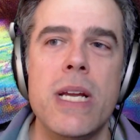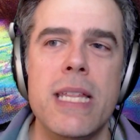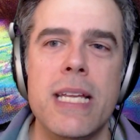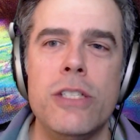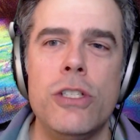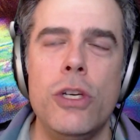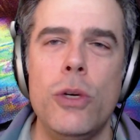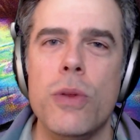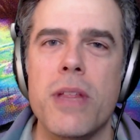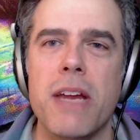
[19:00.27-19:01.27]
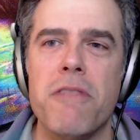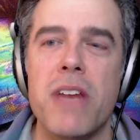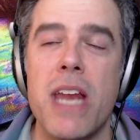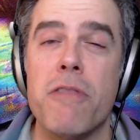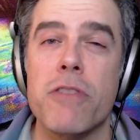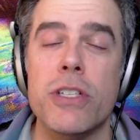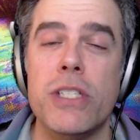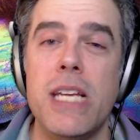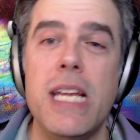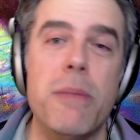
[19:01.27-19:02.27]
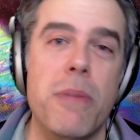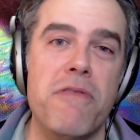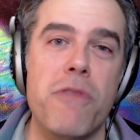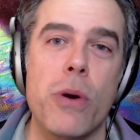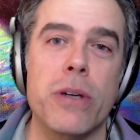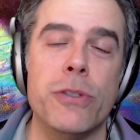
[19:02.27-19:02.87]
of these two that I've never seen before.